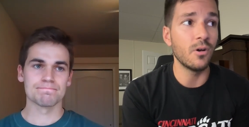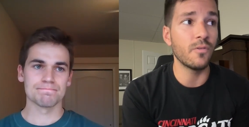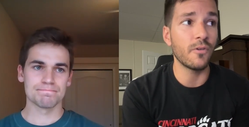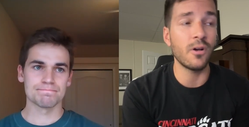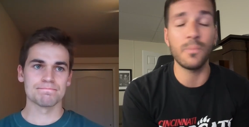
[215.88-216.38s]

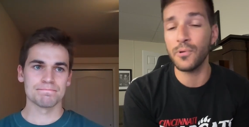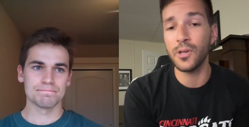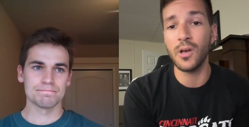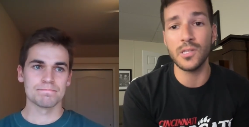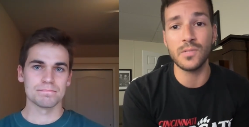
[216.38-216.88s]
Speaker 1: So, overall,
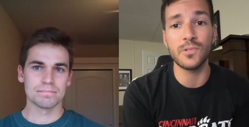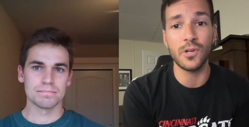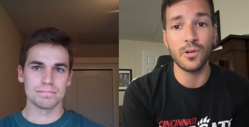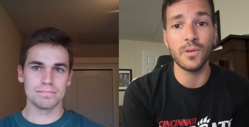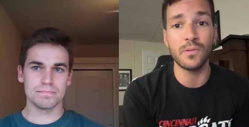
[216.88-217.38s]
pretty awesome
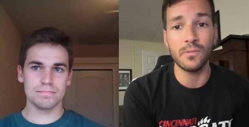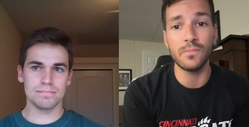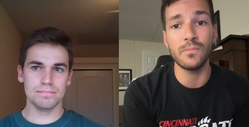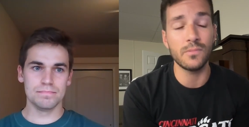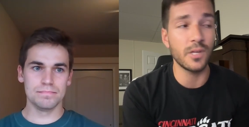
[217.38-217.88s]
tournament.
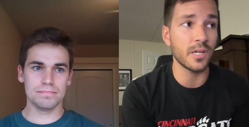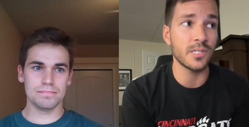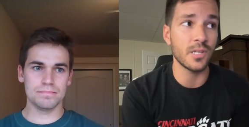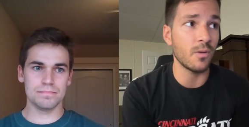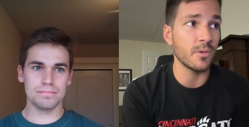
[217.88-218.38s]
Like
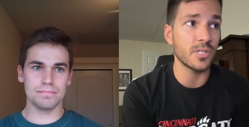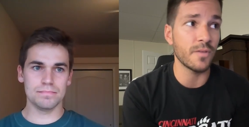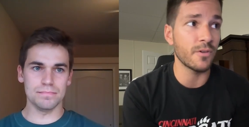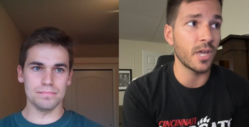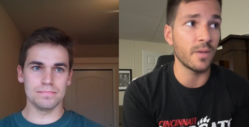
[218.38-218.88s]
I said,
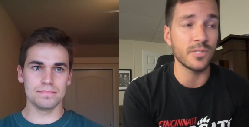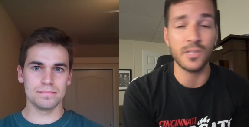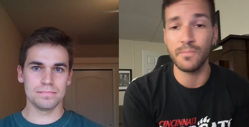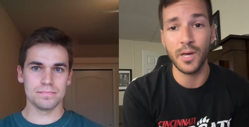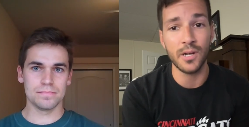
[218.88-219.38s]
almost every game
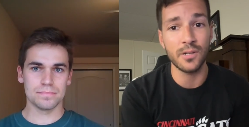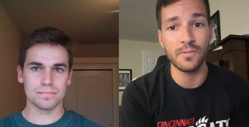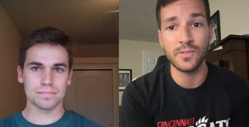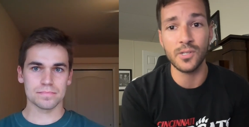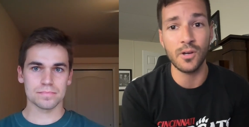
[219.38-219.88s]
was competitive.
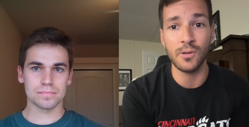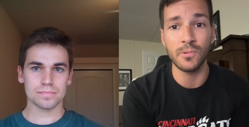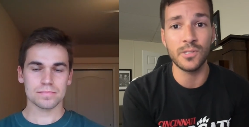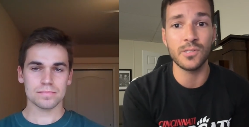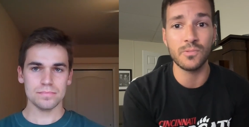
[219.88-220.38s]
So
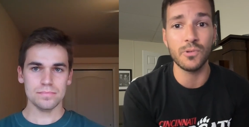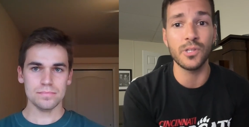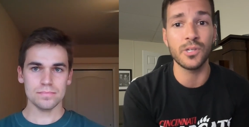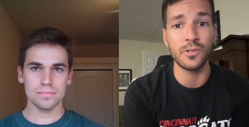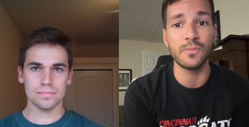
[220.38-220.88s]
it
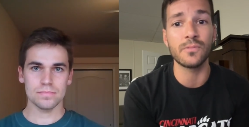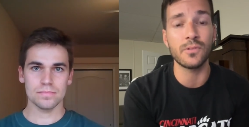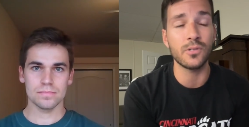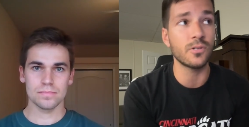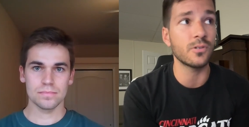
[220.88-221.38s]
was really good,
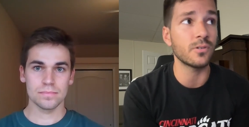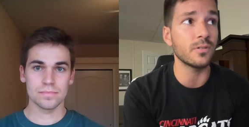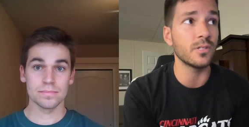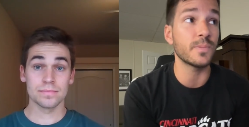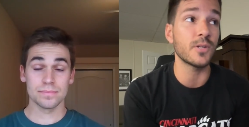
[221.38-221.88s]

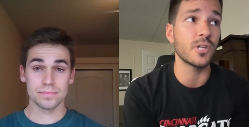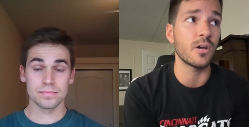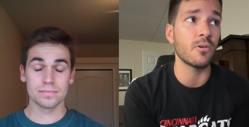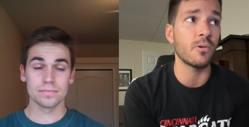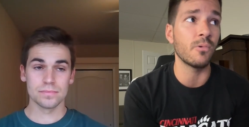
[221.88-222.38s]

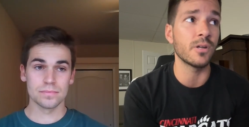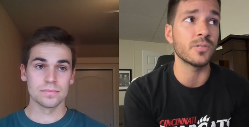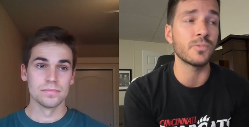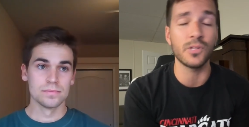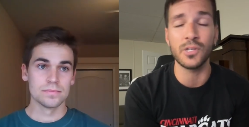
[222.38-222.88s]
especially part
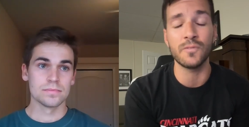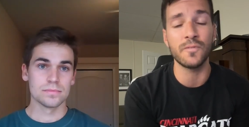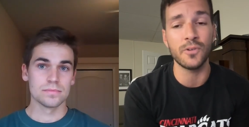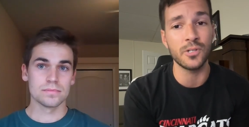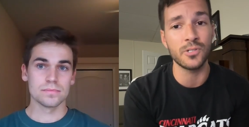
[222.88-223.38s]
one, is really
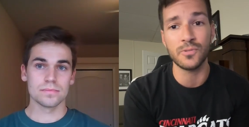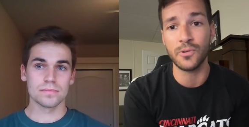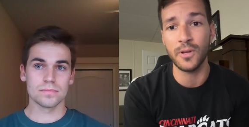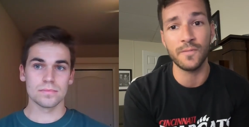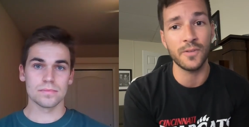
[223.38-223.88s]
good footage,
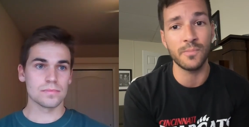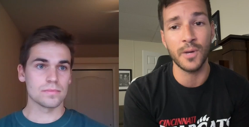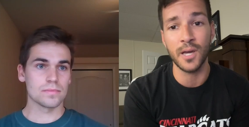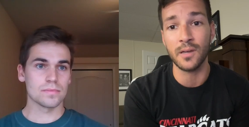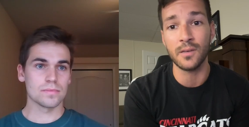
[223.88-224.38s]
great
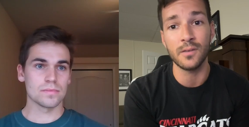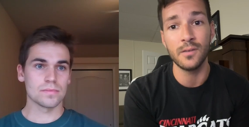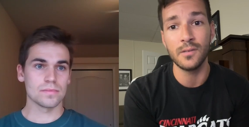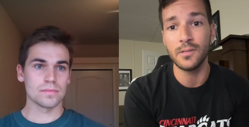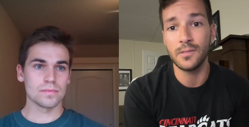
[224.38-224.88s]
feedback.
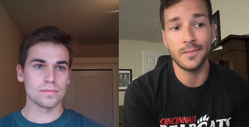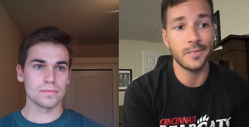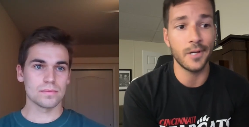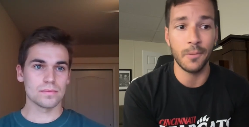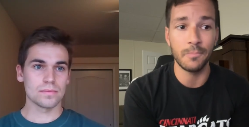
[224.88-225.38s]

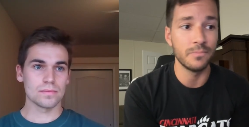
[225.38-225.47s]
So,